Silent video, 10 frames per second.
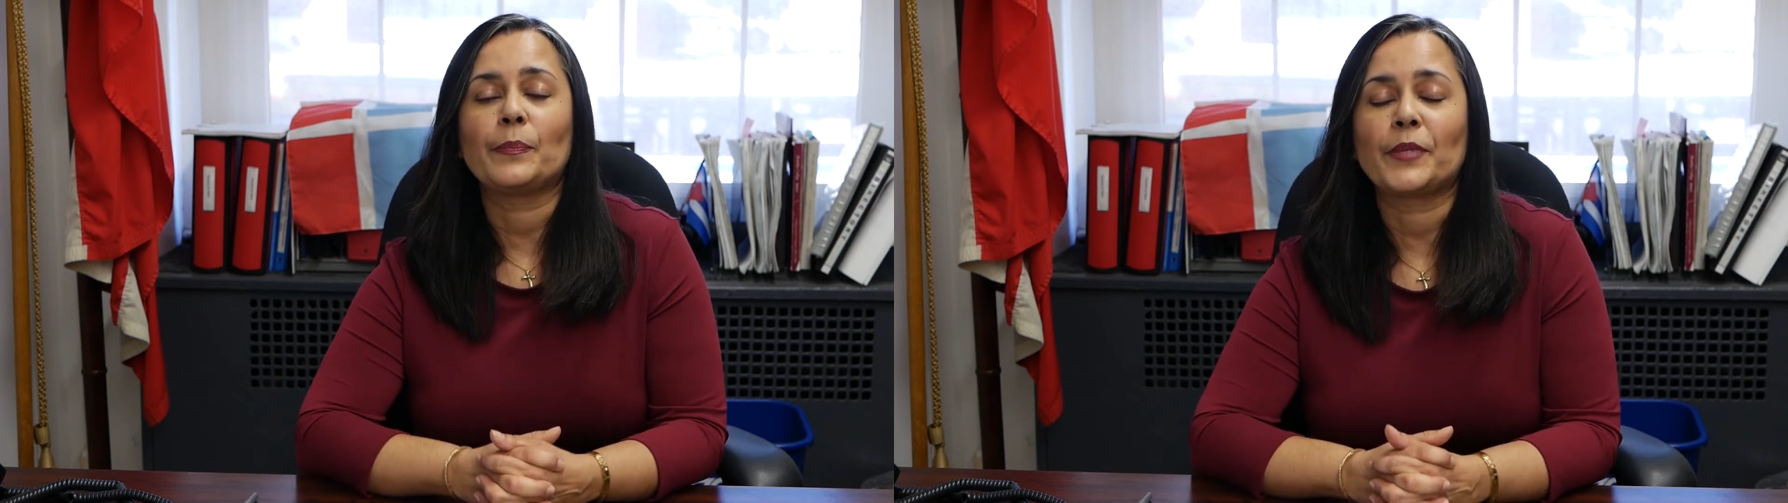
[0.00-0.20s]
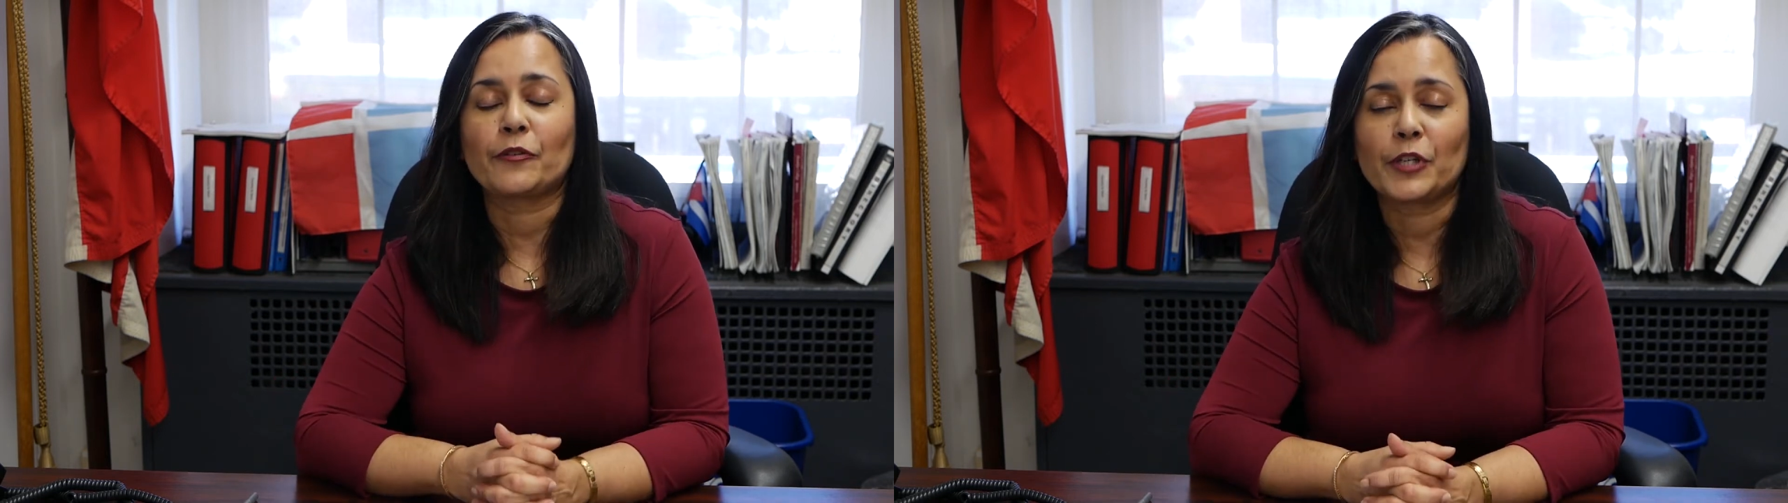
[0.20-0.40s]

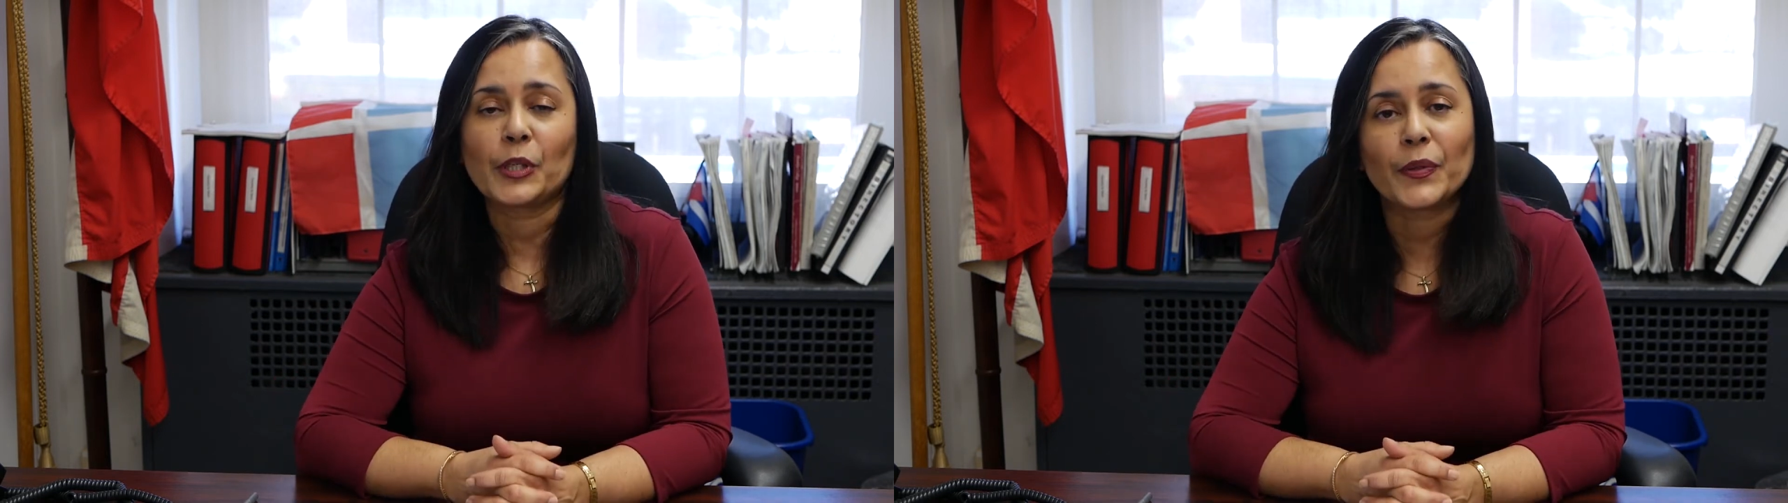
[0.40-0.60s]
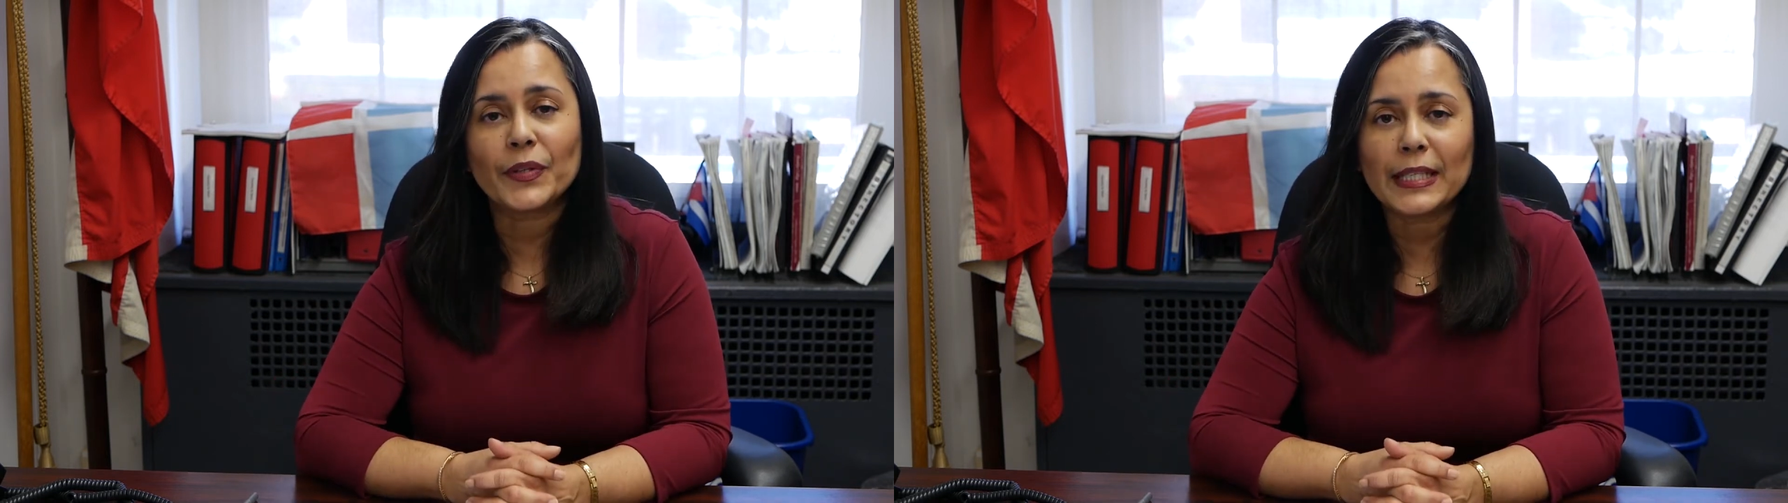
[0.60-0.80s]
their
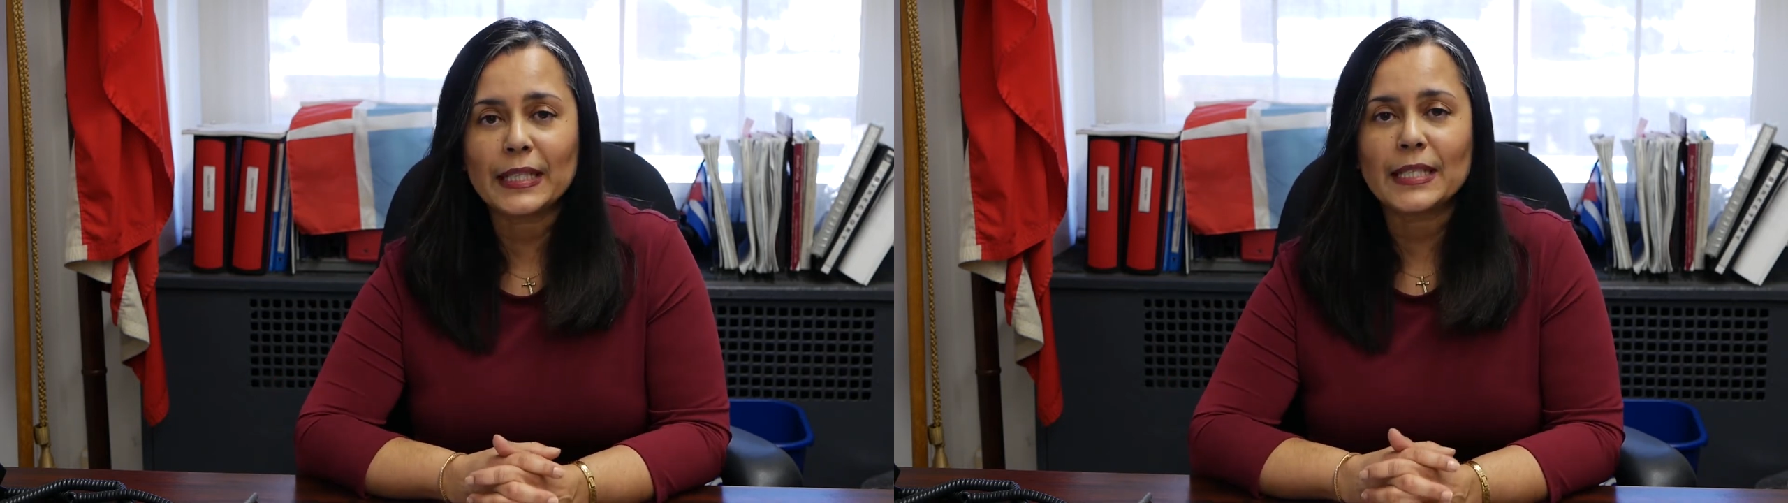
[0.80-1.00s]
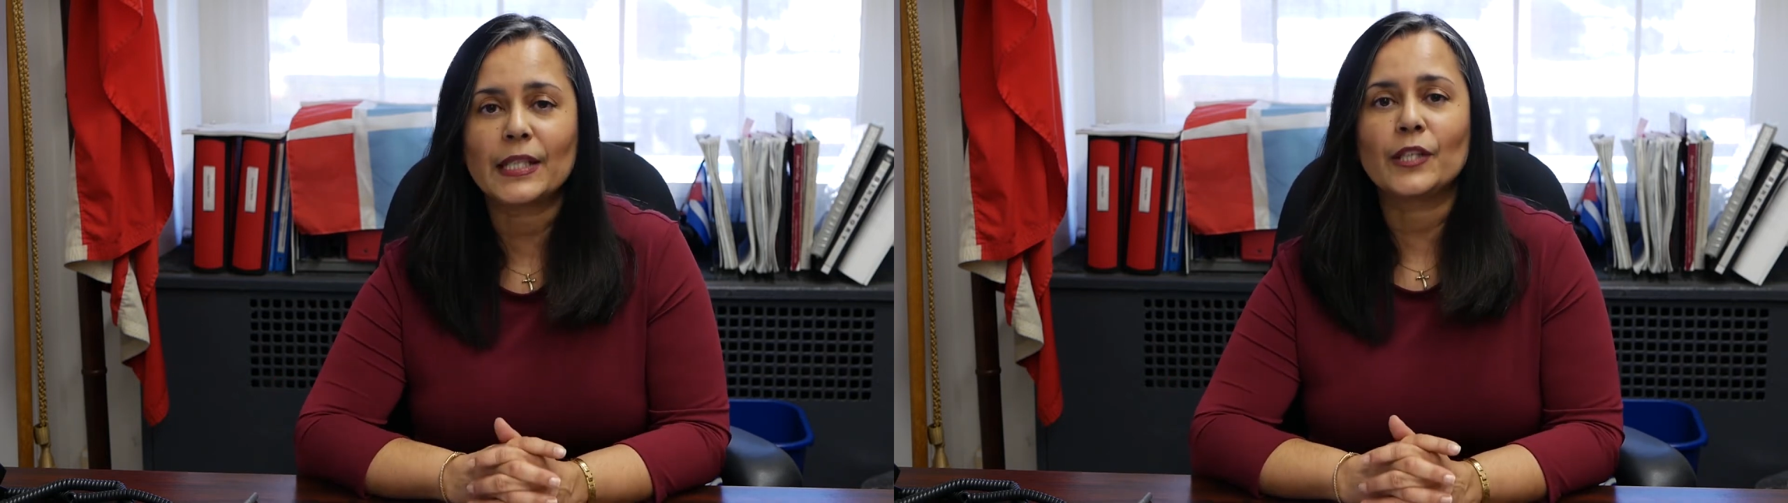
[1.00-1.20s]
critical thinking
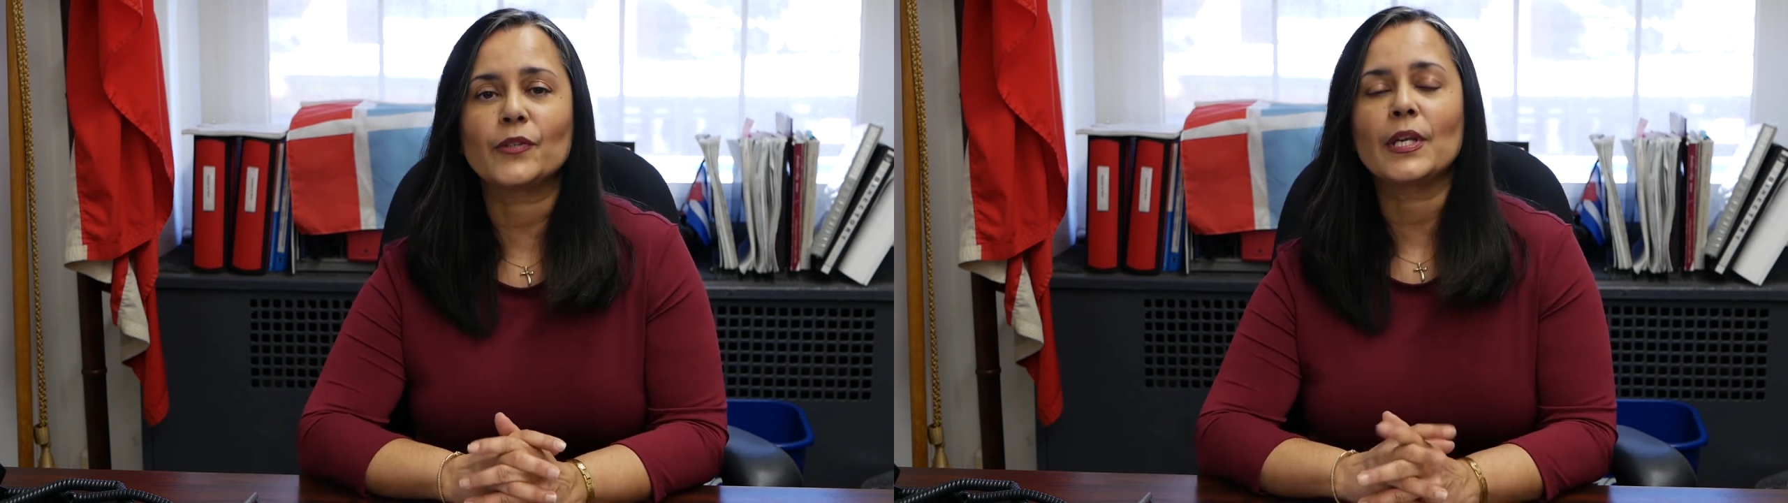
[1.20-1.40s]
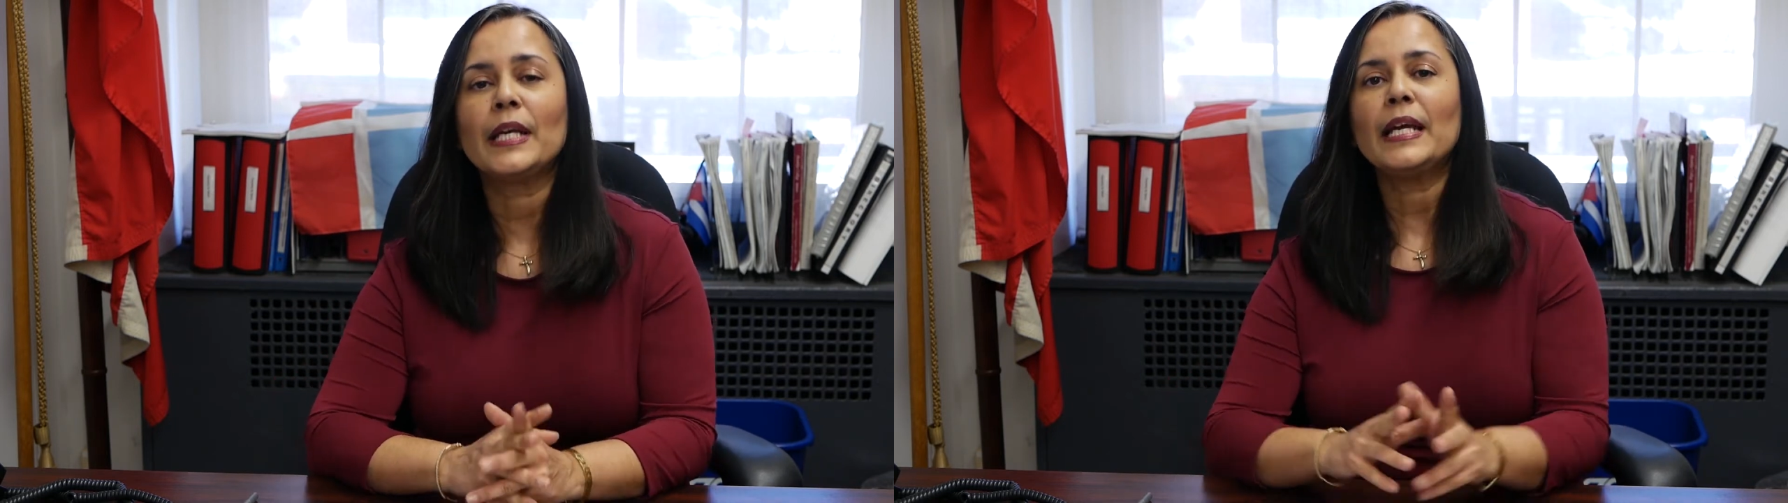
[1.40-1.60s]
skills